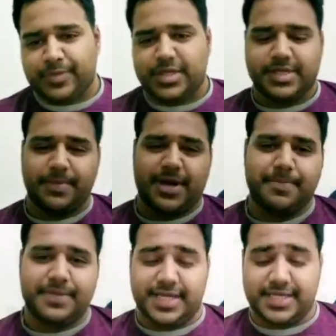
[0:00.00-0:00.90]
Some
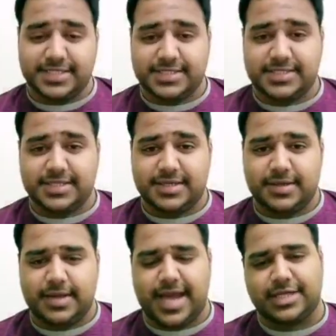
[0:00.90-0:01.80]
companies
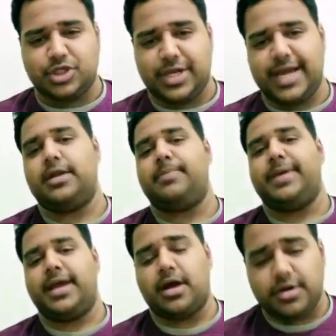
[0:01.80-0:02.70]
actually end up
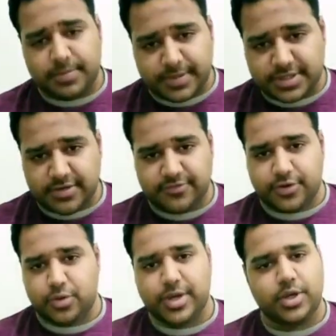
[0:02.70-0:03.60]
paying 100% for
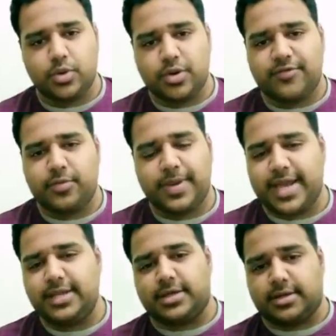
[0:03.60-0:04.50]
you and you don't have to pay
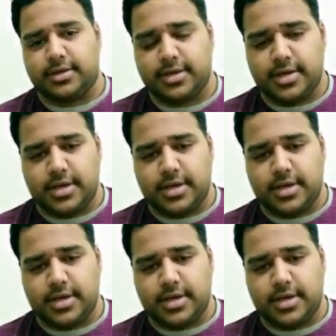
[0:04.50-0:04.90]
anything.